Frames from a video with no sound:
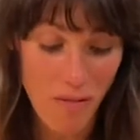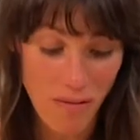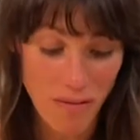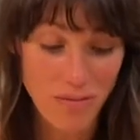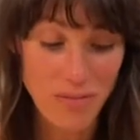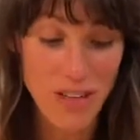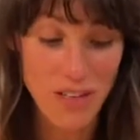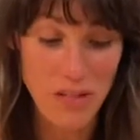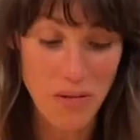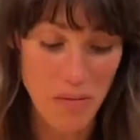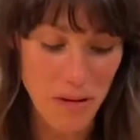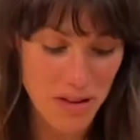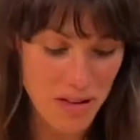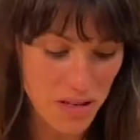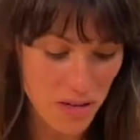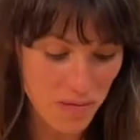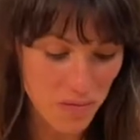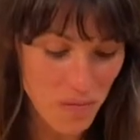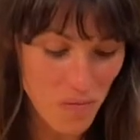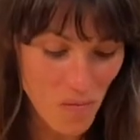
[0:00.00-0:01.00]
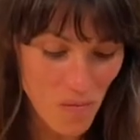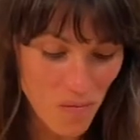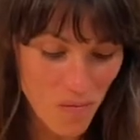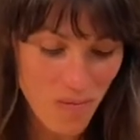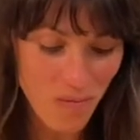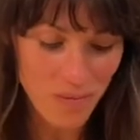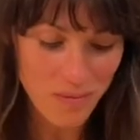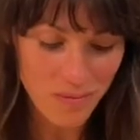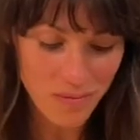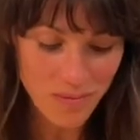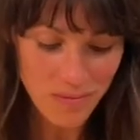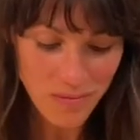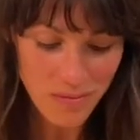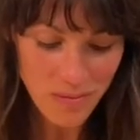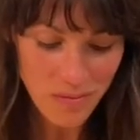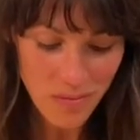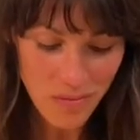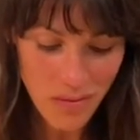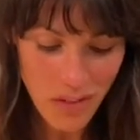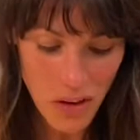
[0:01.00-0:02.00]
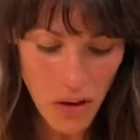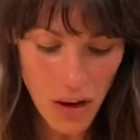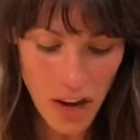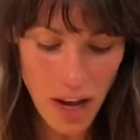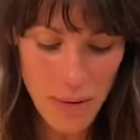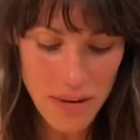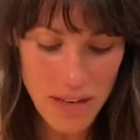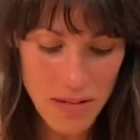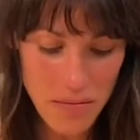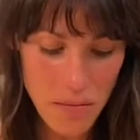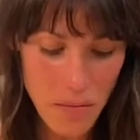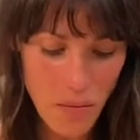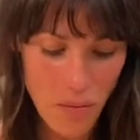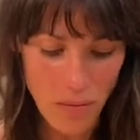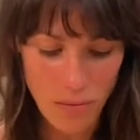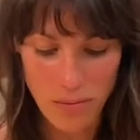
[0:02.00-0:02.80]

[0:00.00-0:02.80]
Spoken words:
That's amazing. I mean,